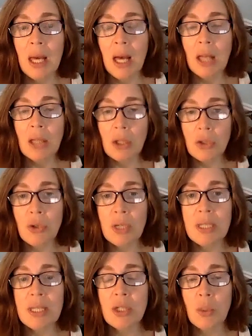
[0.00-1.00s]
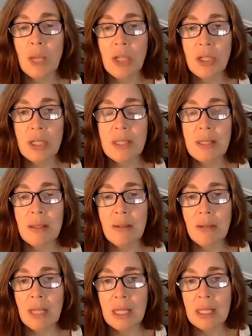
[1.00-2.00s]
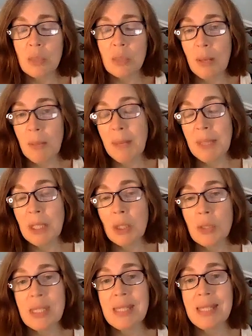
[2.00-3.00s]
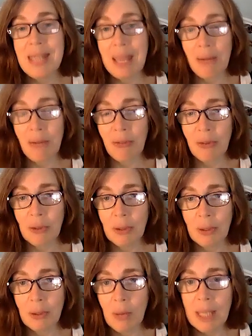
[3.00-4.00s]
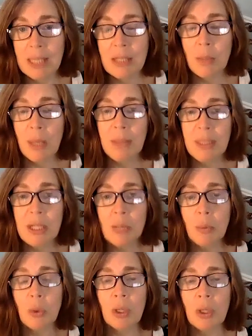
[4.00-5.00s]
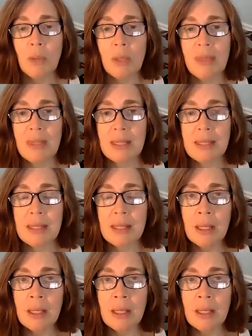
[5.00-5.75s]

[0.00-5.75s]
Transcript: A low stress situation is, is when a baby knows it's safe, right? So babies are born with this